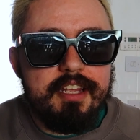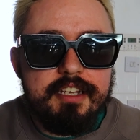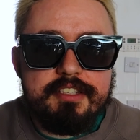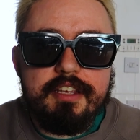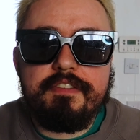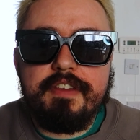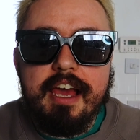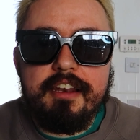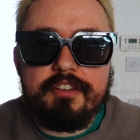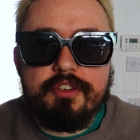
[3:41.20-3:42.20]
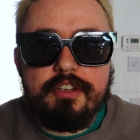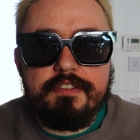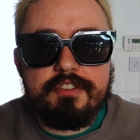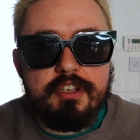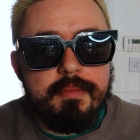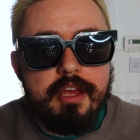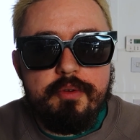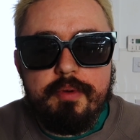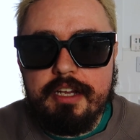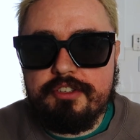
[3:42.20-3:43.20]
nice if Canon could have
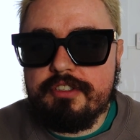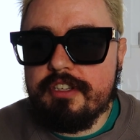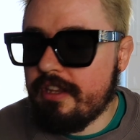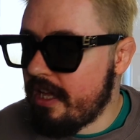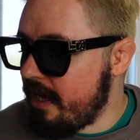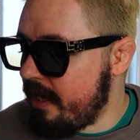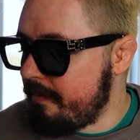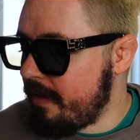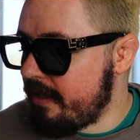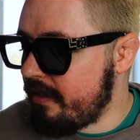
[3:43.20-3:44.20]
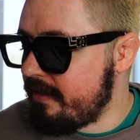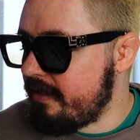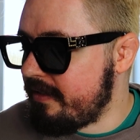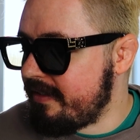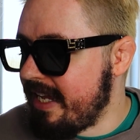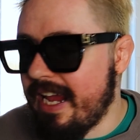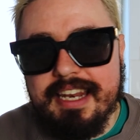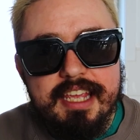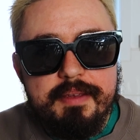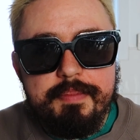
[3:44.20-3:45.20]
somehow adjusted that and made it to
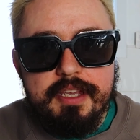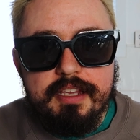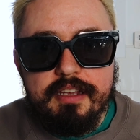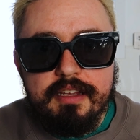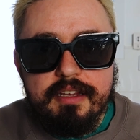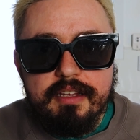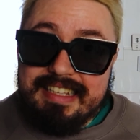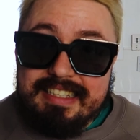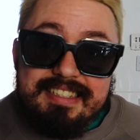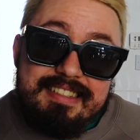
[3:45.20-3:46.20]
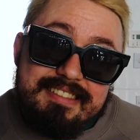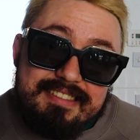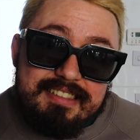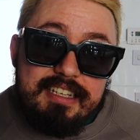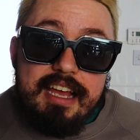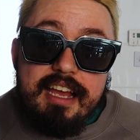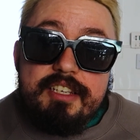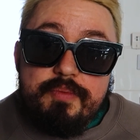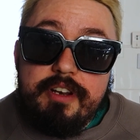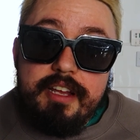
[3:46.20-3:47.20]
1080p. It
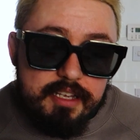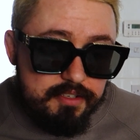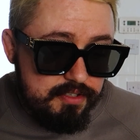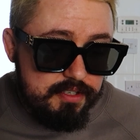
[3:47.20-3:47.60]
is what it is.